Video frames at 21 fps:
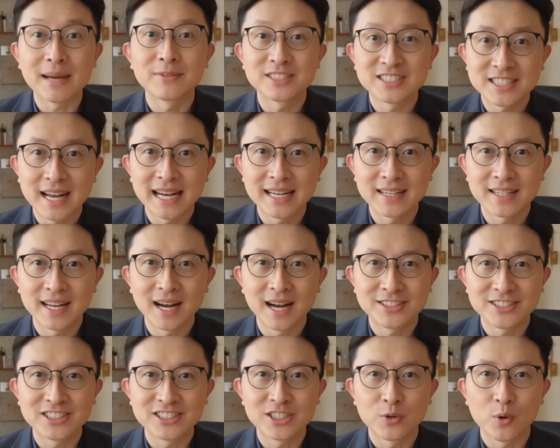site
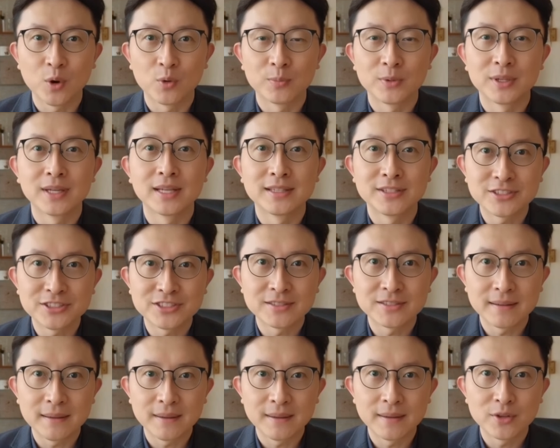got 0 bids.
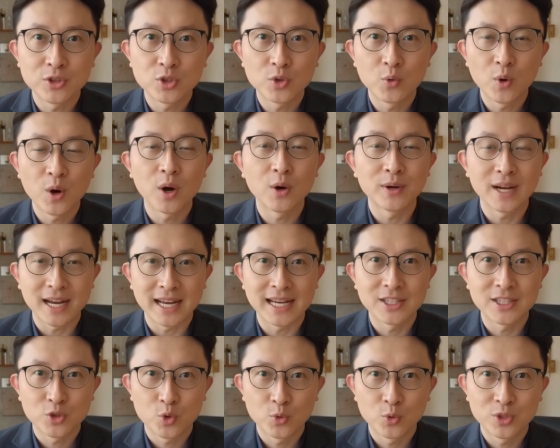
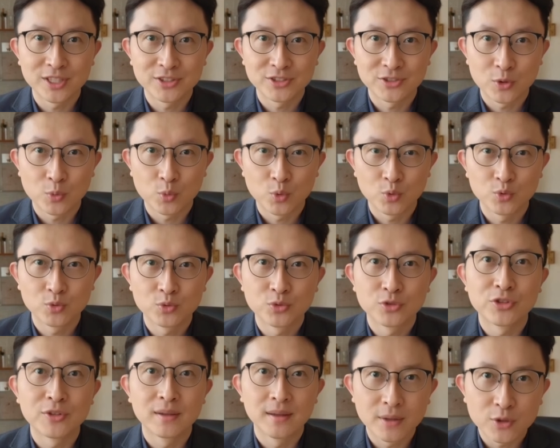URA tweaked the
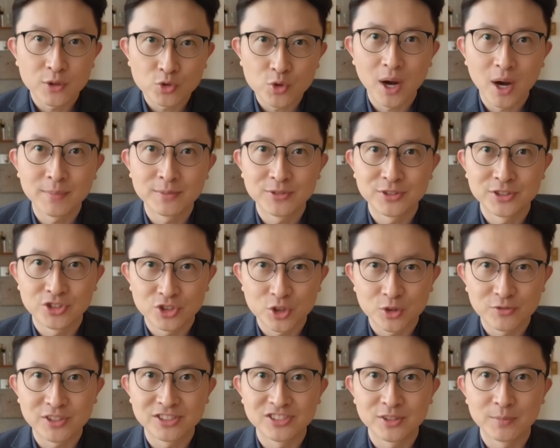rules, dropped the
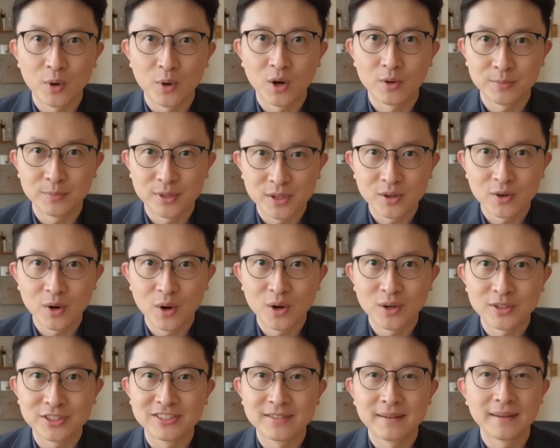service department
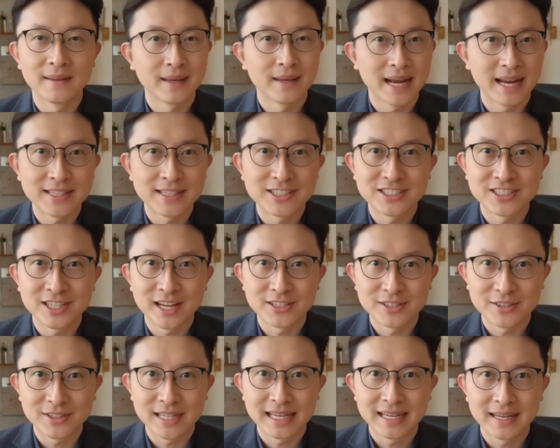clause, and
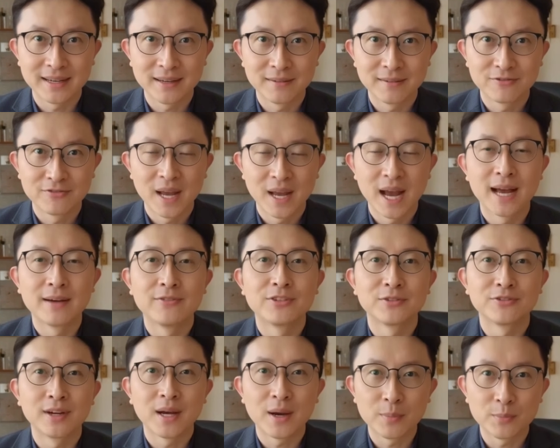suddenly, 5
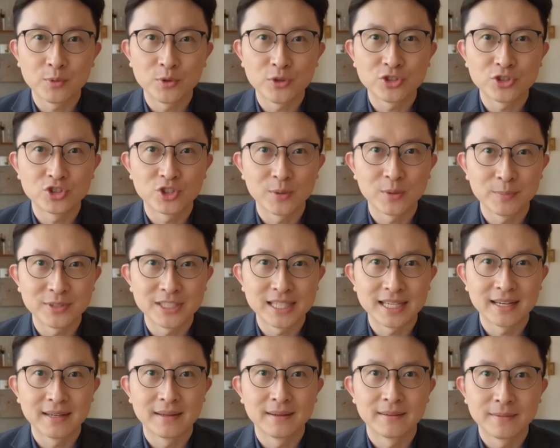developers jumped
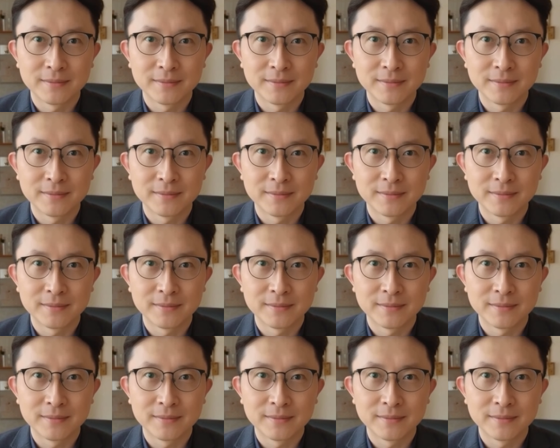in.